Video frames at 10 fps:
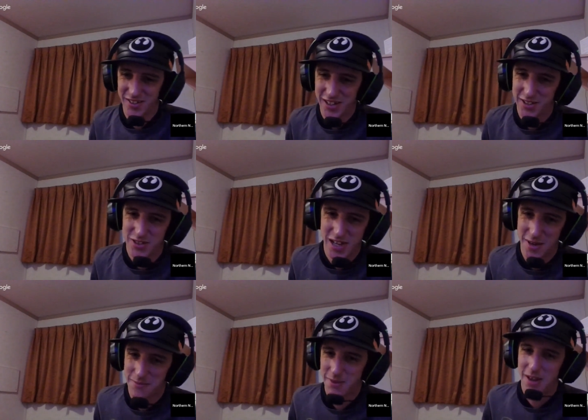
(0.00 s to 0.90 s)
Thank you,
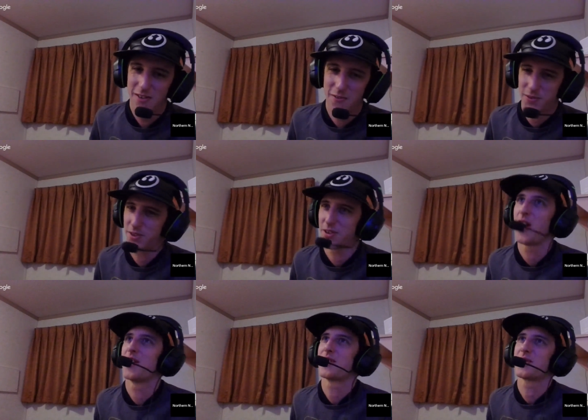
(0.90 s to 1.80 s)
Sam,
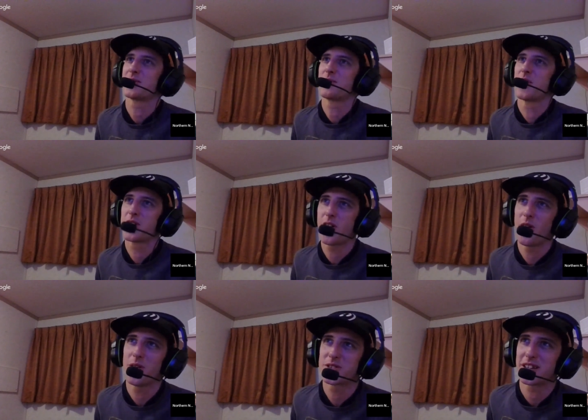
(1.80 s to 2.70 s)
for
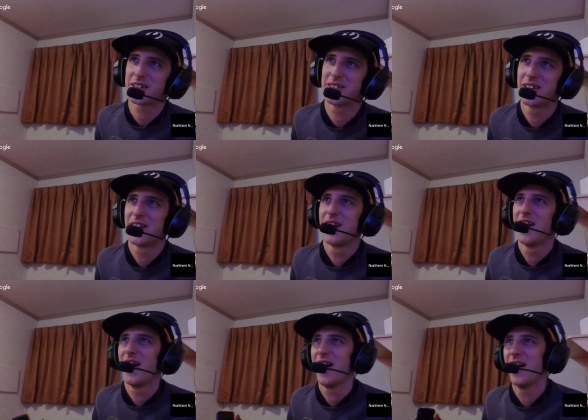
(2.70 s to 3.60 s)
co-hosting.
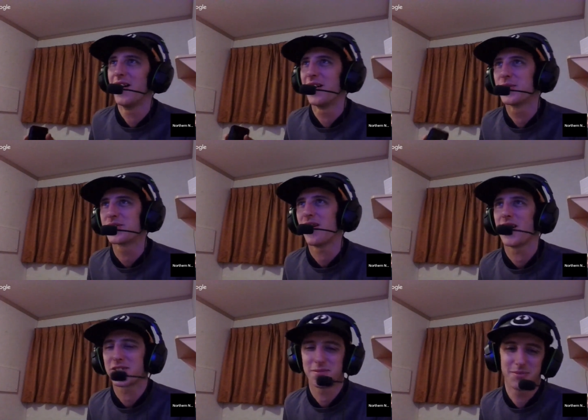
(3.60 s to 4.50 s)
It was
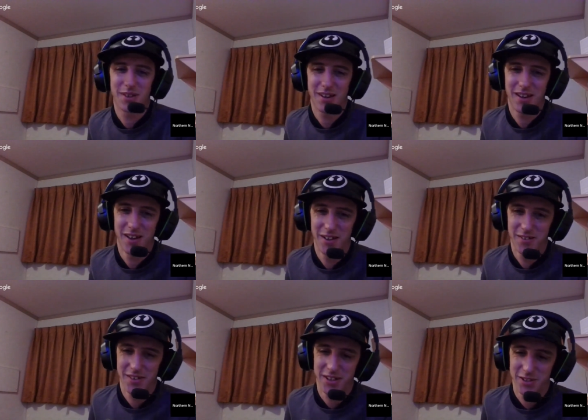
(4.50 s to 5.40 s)
awesome.
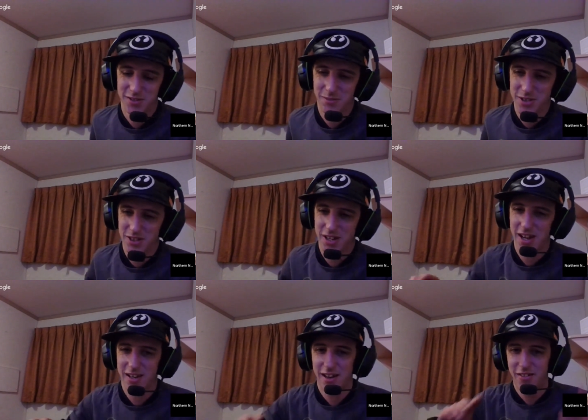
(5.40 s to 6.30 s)
Thank you so much.
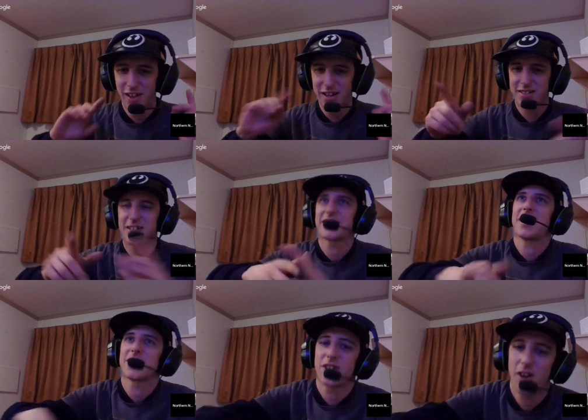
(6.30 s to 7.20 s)
And that is it.
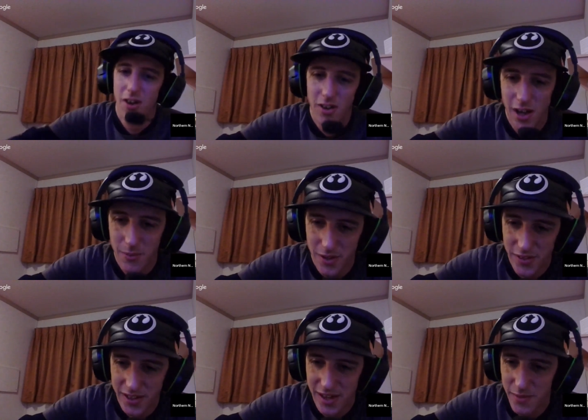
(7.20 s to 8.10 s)
That is all. I want to
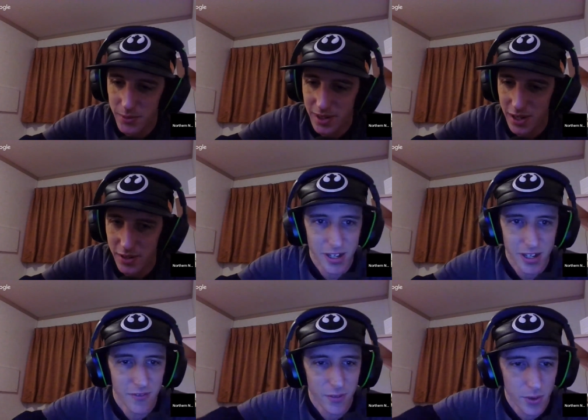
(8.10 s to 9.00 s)
thank everyone out there
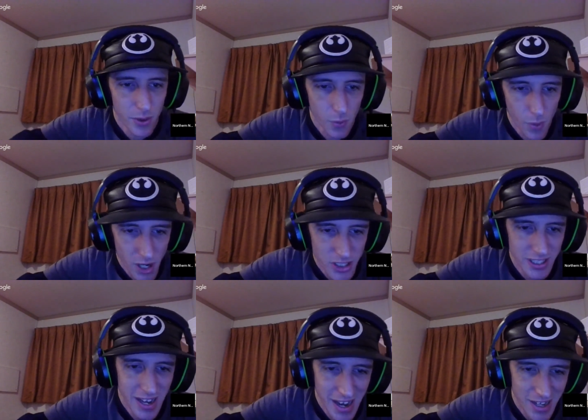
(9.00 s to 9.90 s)
for
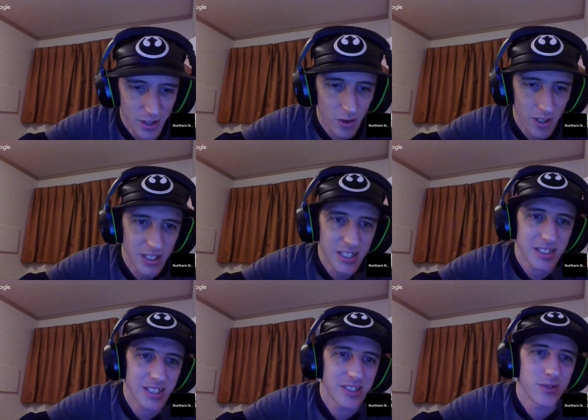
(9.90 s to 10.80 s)
watching and or
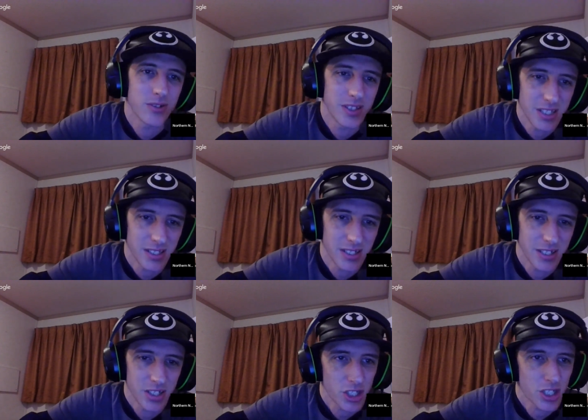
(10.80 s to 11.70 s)
listening to this
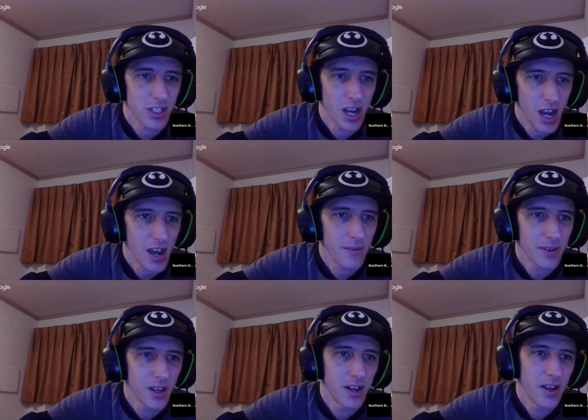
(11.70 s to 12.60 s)
edition of
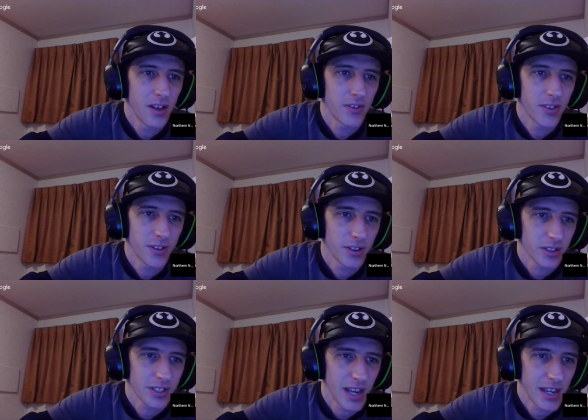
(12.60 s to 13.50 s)
the
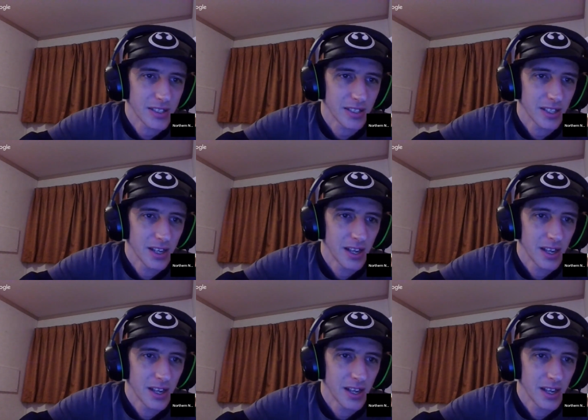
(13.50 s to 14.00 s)
Nerdcast.